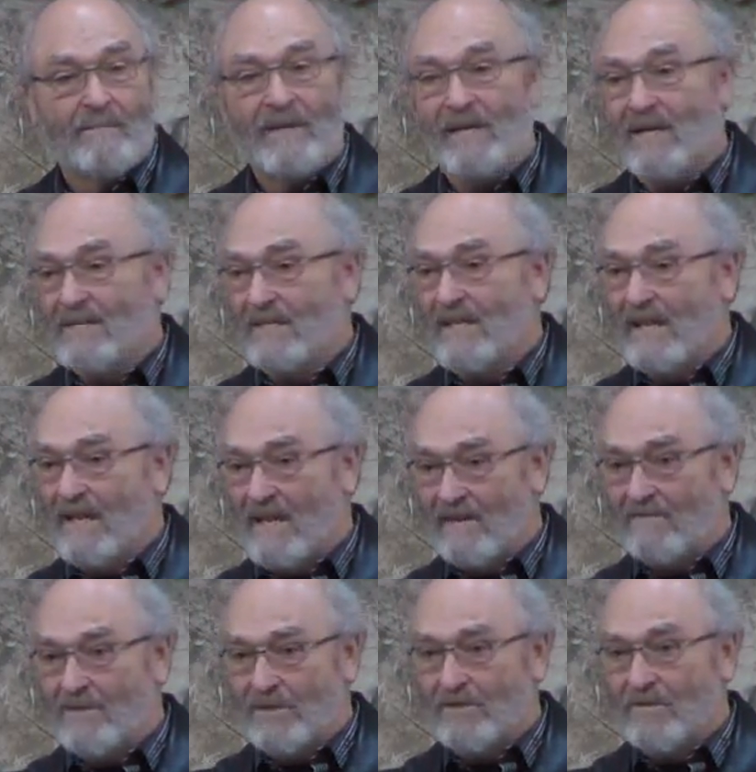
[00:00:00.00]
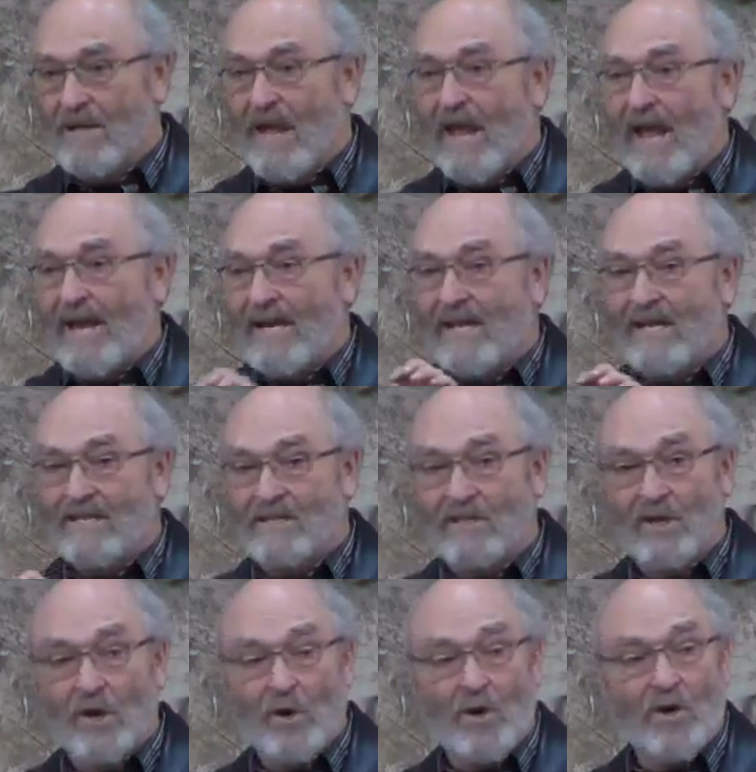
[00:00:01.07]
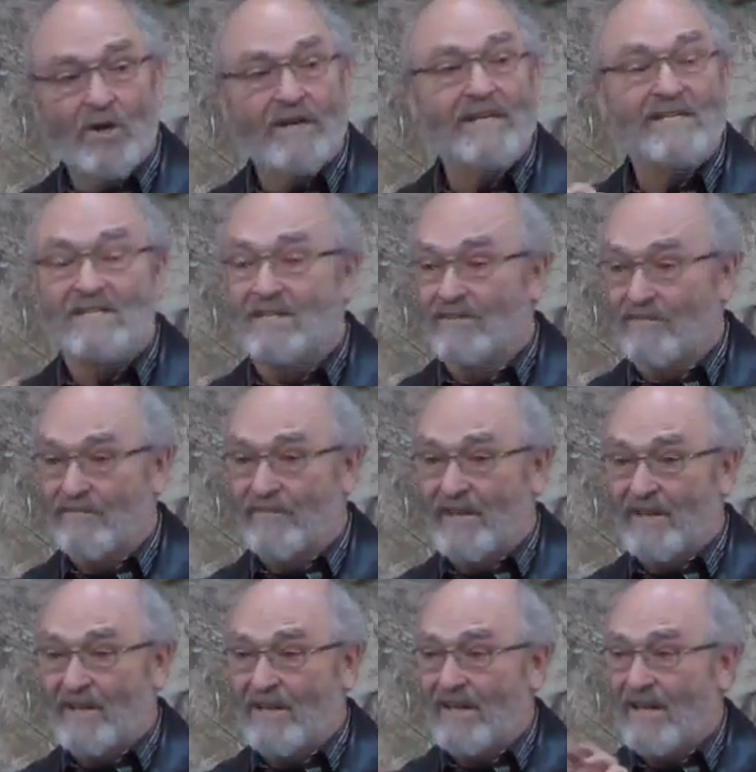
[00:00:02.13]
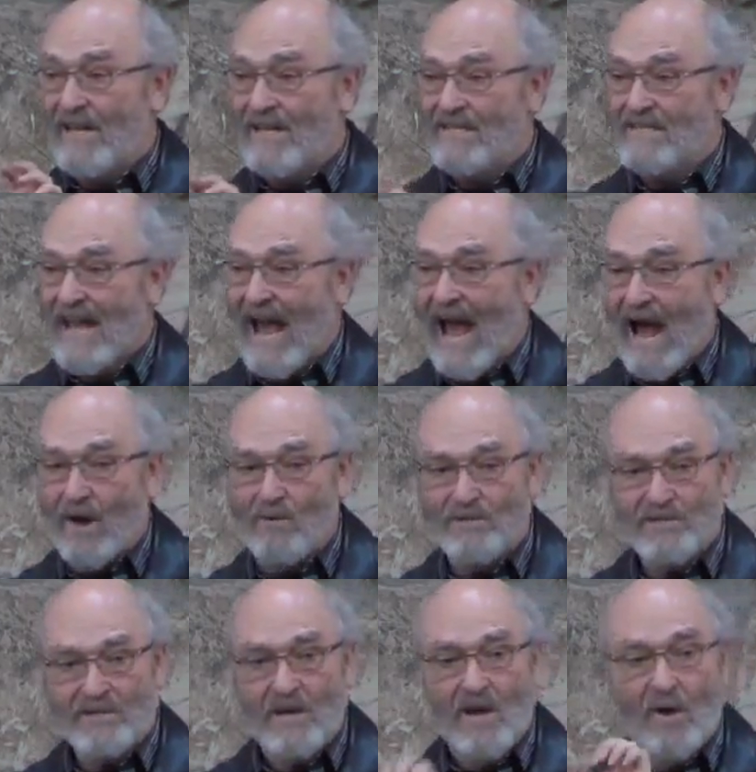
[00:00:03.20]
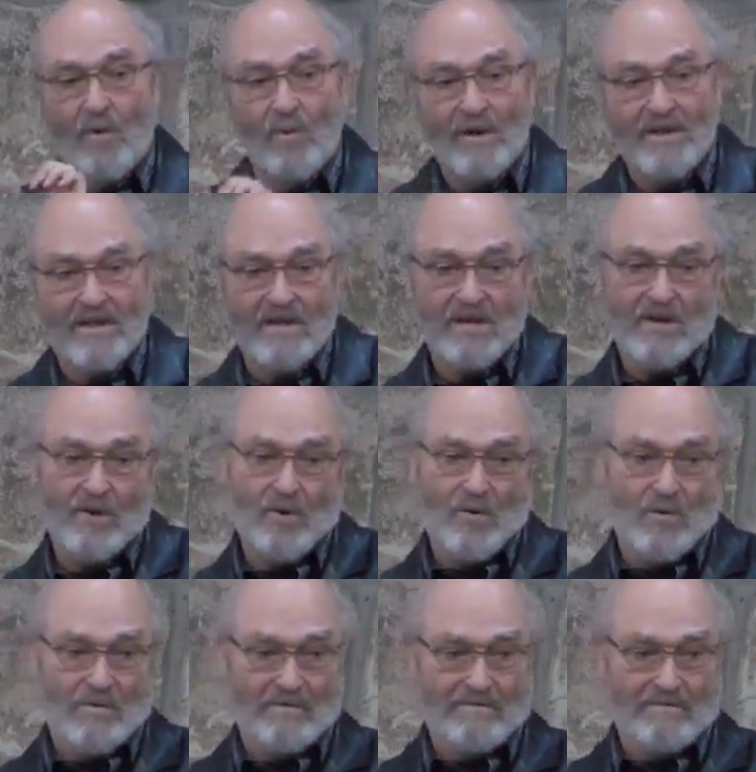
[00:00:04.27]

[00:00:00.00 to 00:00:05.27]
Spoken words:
because he loves you. And his goal is to fill his house with you.